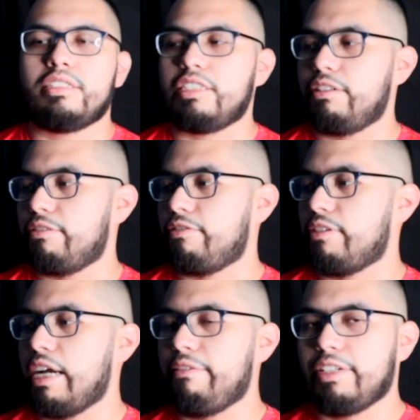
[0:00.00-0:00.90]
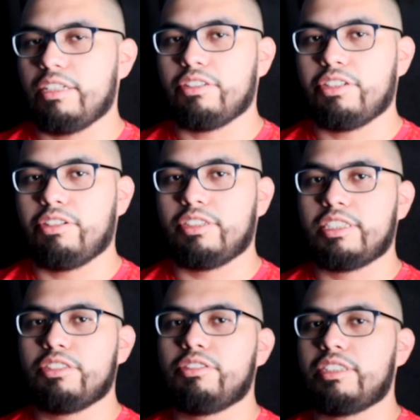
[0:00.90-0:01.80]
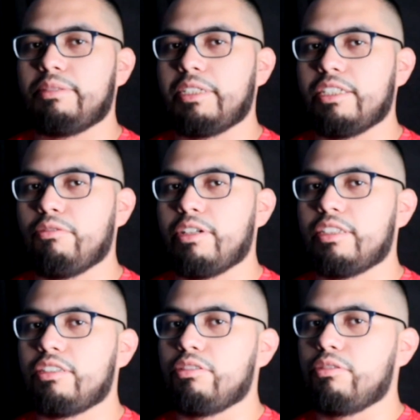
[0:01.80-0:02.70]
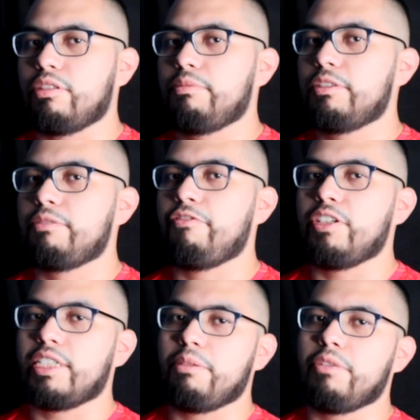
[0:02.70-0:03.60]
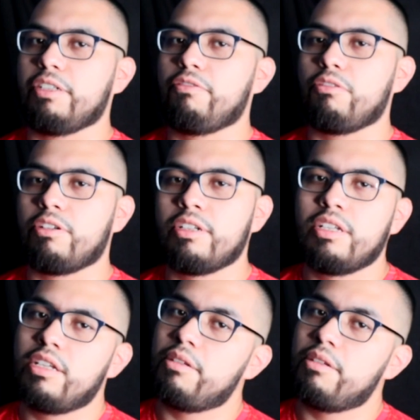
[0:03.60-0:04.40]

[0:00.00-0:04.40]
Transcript: instead of having it under your children's name that you wanted to fund that money for,